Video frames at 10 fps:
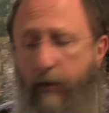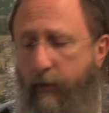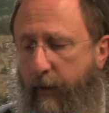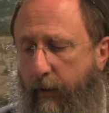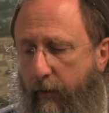
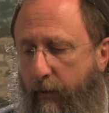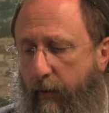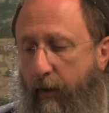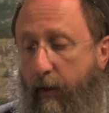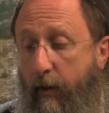So here,
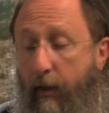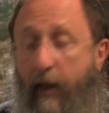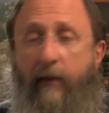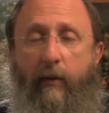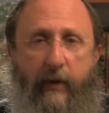
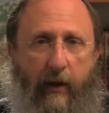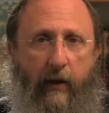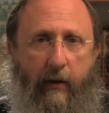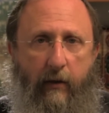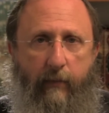at the
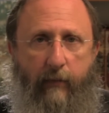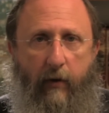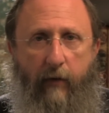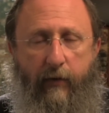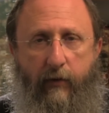beginning
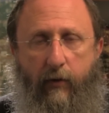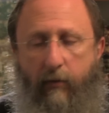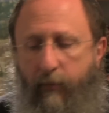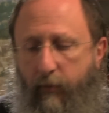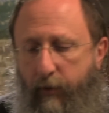of the
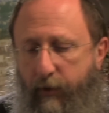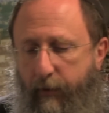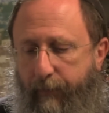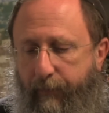Torah portion,